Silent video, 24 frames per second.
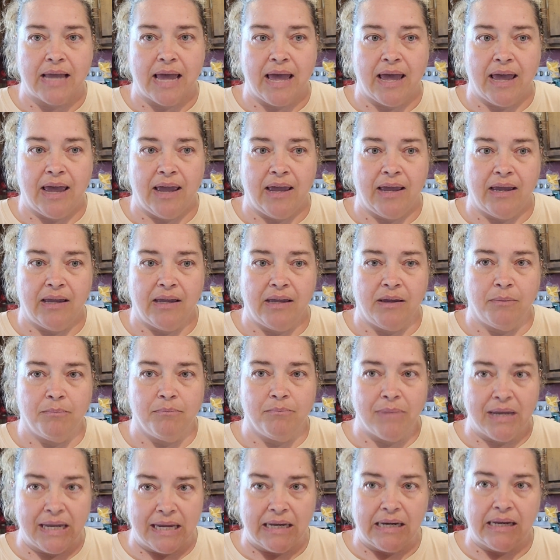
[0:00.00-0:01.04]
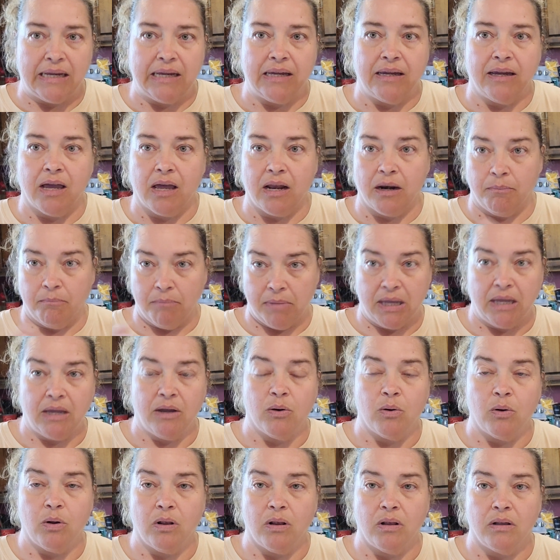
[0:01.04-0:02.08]
a meeting and a
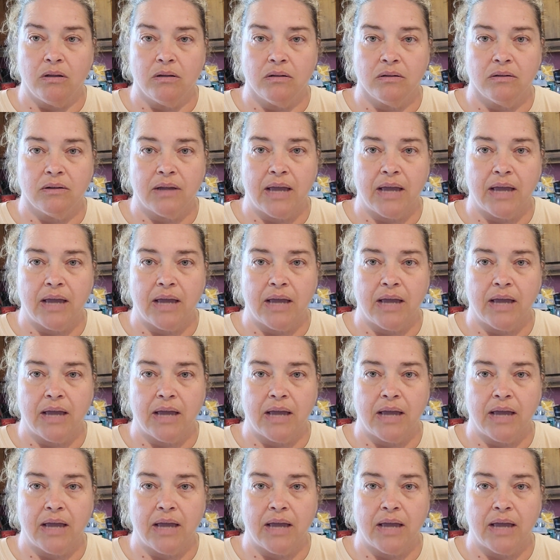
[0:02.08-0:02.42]
meal,